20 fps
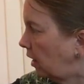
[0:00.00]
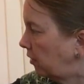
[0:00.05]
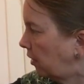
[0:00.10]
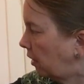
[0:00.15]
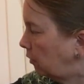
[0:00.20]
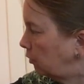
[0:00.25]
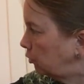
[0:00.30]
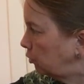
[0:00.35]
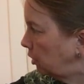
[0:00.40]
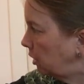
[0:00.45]
I
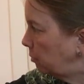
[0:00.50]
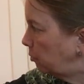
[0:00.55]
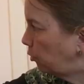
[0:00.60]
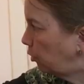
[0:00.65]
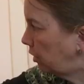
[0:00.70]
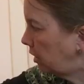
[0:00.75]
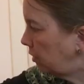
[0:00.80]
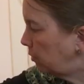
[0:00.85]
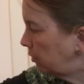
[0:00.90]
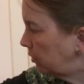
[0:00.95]
thought it was really
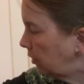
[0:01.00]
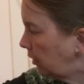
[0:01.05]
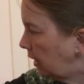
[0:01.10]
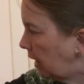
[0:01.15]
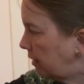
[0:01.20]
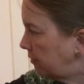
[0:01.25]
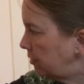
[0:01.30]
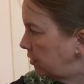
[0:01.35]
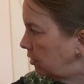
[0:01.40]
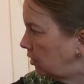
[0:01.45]
pretty with the
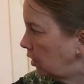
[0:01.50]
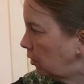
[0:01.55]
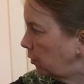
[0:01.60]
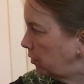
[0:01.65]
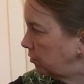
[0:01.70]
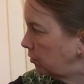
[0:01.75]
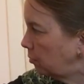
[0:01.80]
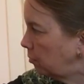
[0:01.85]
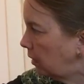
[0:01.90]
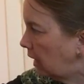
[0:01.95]
lavender
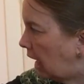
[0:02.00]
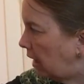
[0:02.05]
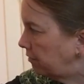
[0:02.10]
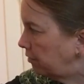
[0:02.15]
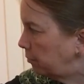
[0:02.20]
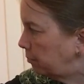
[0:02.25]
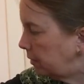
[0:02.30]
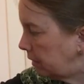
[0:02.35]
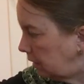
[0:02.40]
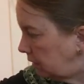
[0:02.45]
with some
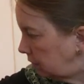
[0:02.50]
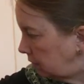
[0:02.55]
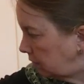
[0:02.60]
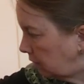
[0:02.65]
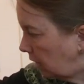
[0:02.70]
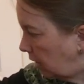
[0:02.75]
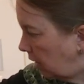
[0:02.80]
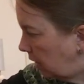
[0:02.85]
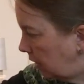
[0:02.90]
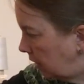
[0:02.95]
lava
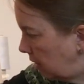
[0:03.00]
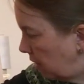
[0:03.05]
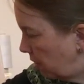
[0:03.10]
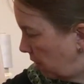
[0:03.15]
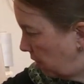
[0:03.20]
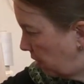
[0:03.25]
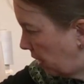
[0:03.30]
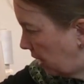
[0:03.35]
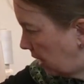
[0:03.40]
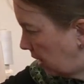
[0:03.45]
beads
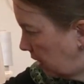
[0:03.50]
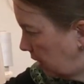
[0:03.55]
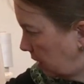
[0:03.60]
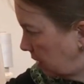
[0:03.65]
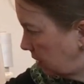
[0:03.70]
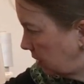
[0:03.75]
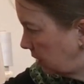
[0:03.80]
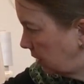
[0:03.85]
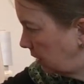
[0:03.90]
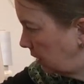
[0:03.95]
on
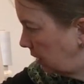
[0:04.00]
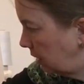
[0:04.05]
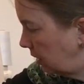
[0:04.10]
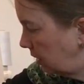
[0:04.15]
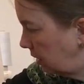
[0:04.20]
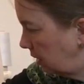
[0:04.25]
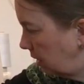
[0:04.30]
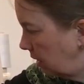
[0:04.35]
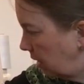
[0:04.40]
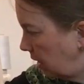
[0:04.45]
that.
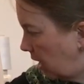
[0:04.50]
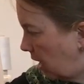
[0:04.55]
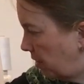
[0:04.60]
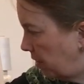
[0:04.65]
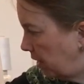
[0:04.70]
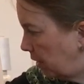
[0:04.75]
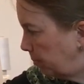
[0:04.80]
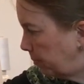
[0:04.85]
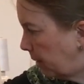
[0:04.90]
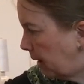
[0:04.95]

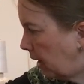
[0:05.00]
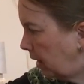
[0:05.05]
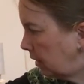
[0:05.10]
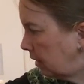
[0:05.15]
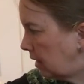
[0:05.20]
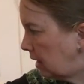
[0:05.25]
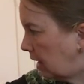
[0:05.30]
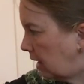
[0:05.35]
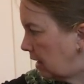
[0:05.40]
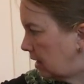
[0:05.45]
And then
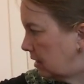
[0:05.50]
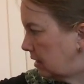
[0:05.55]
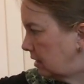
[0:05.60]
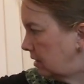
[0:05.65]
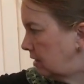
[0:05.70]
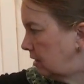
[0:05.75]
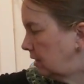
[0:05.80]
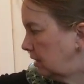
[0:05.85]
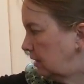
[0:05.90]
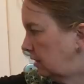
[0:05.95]
Molly
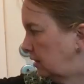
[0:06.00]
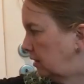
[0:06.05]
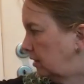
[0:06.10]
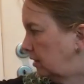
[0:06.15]
added.